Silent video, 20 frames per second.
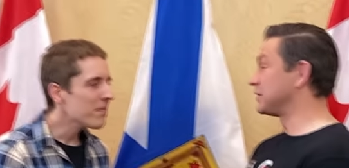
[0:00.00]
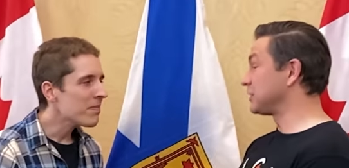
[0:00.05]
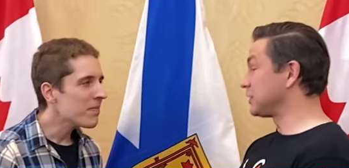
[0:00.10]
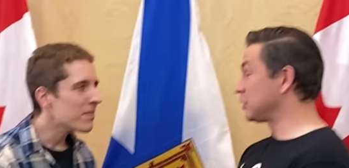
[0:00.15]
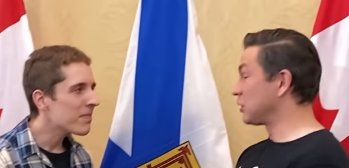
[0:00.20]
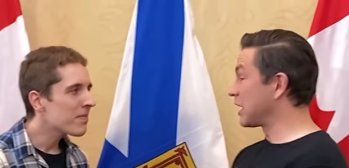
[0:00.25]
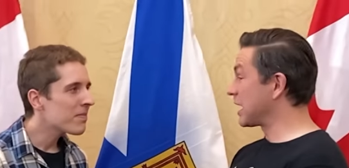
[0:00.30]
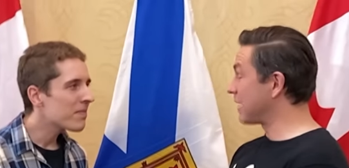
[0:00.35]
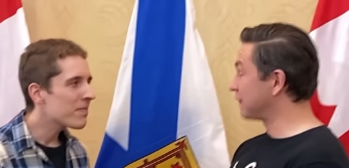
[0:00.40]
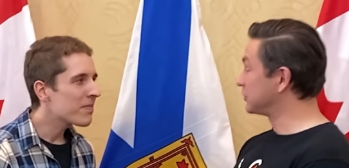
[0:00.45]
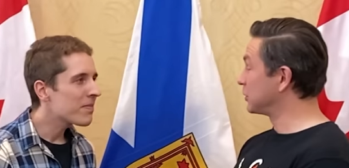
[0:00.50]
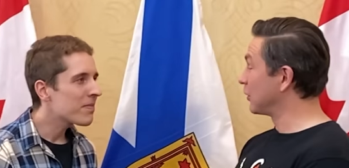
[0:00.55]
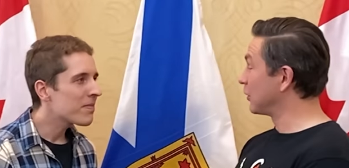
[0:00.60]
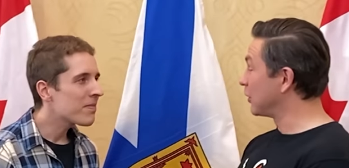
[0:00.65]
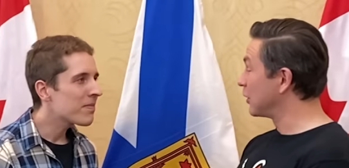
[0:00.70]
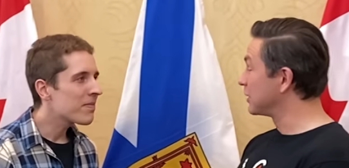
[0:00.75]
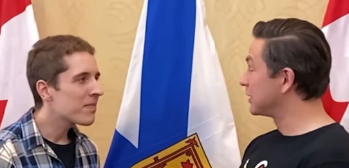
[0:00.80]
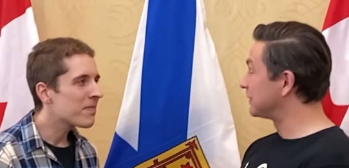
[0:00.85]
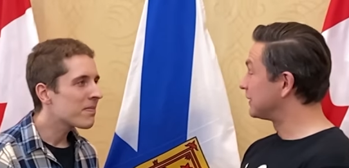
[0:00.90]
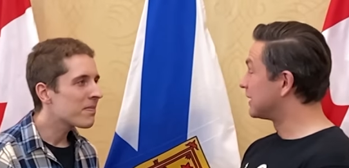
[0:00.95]
Speaker 1: You'll have
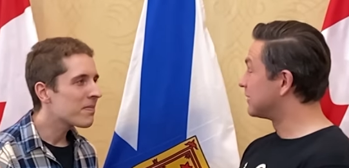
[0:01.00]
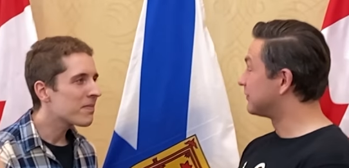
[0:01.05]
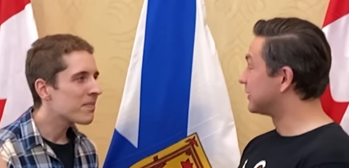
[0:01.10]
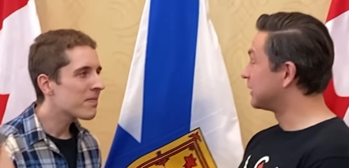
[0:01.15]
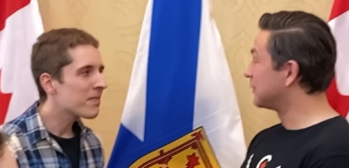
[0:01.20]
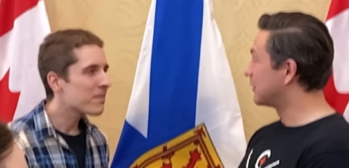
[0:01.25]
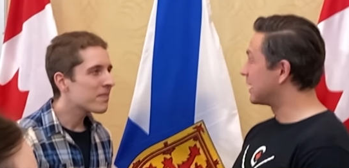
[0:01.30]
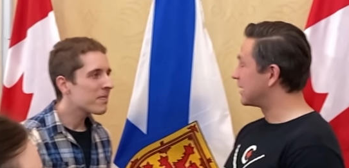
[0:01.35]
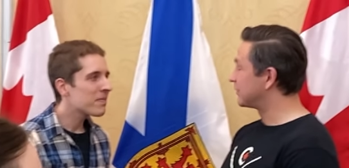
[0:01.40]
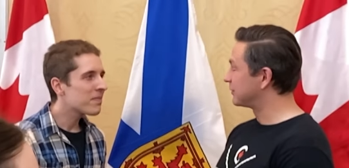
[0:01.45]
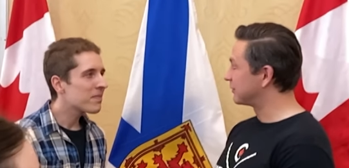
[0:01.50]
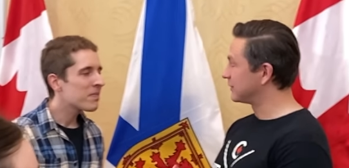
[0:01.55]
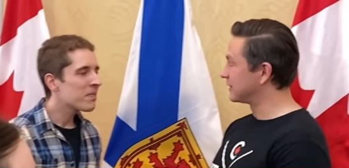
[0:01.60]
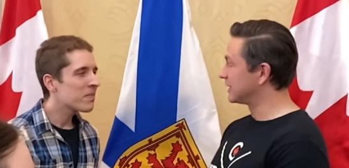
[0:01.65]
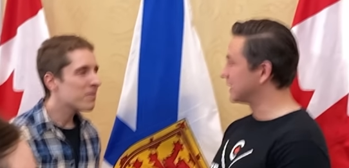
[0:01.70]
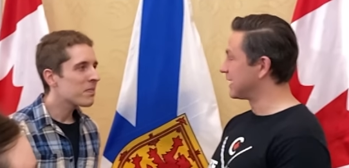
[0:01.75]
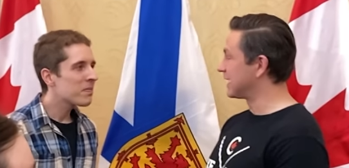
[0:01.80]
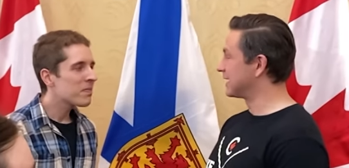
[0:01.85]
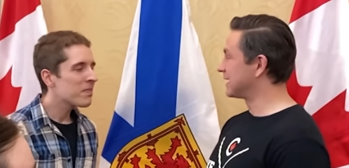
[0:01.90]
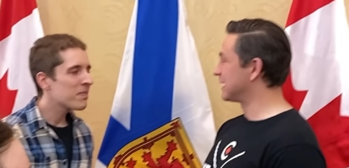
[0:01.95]
to earn a living rather
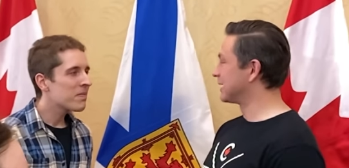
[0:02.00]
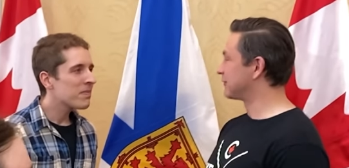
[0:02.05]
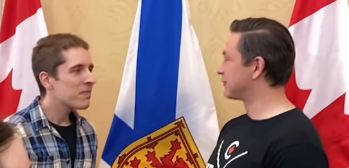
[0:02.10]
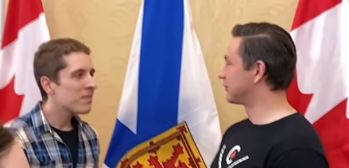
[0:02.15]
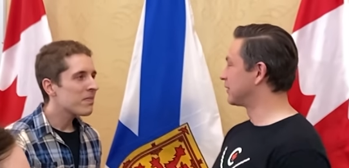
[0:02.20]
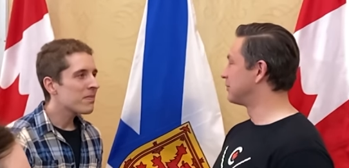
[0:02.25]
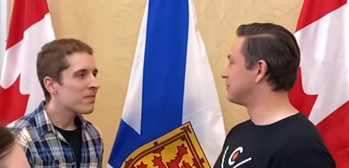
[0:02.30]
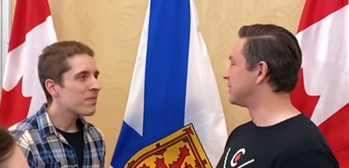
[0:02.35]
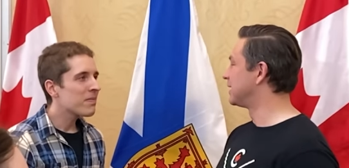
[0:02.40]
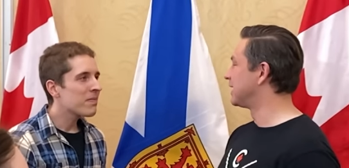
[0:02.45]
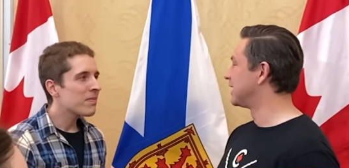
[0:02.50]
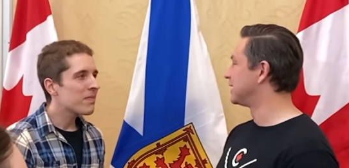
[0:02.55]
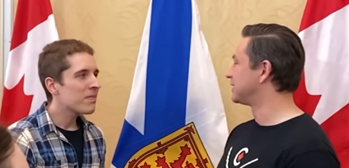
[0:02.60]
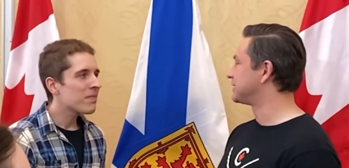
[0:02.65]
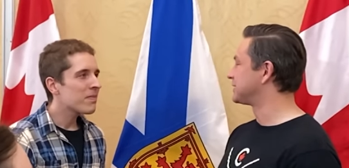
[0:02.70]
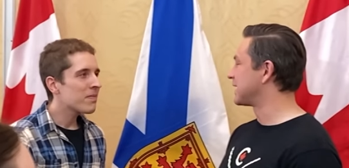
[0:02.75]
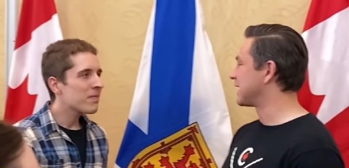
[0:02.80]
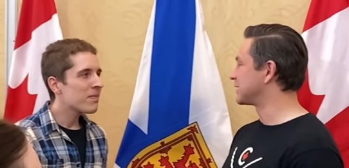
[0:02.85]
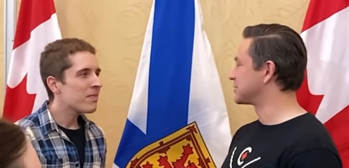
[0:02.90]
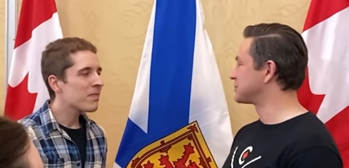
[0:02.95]
than getting it from
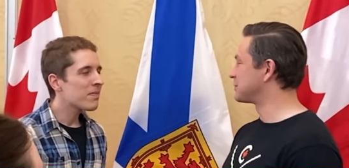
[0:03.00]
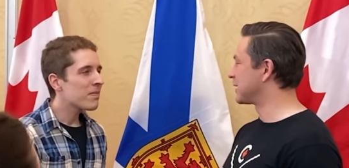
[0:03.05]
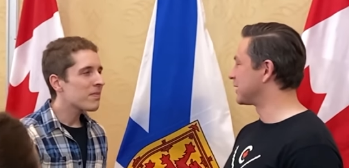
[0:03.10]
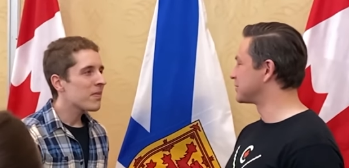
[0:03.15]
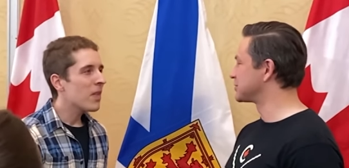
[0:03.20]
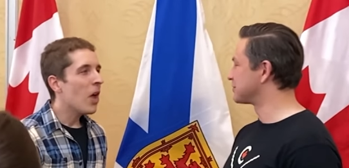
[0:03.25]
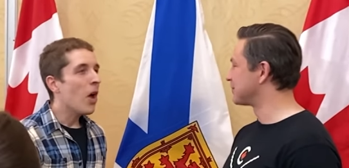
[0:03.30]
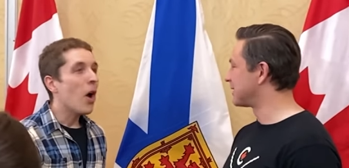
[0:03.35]
taxpayers'